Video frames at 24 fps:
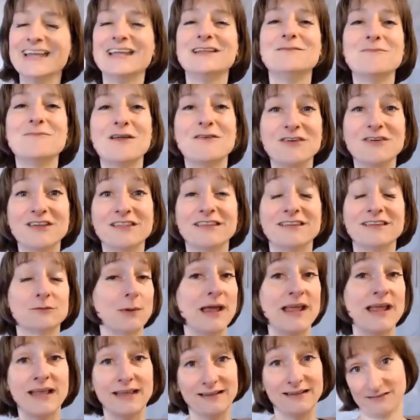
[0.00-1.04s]
it may feel this
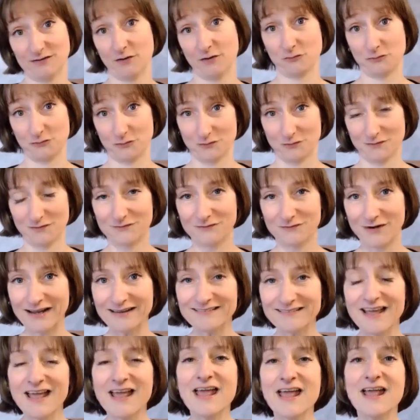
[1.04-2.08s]
way. It's not true
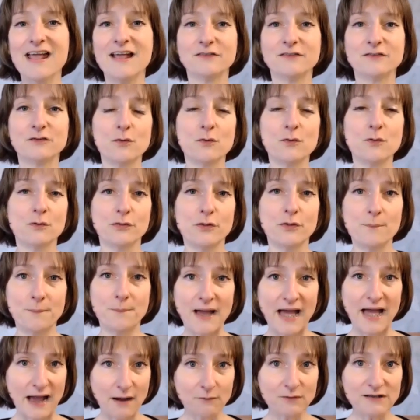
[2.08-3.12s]
right? So the
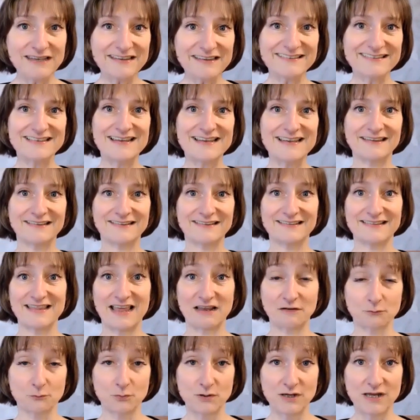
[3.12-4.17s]
powerlessness
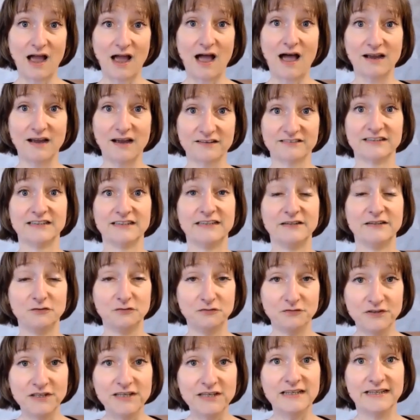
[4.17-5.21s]
that we're actually
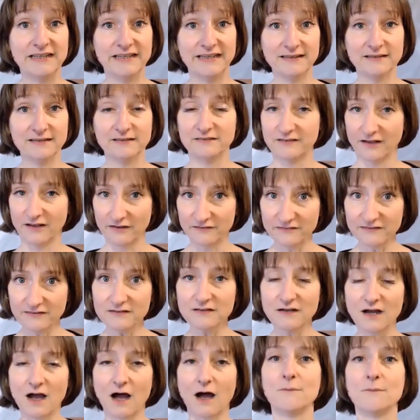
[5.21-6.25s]
feeling
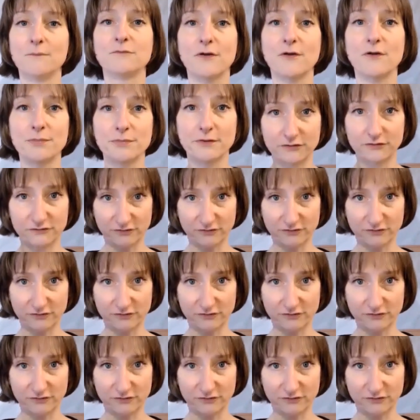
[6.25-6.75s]
doesn't come from the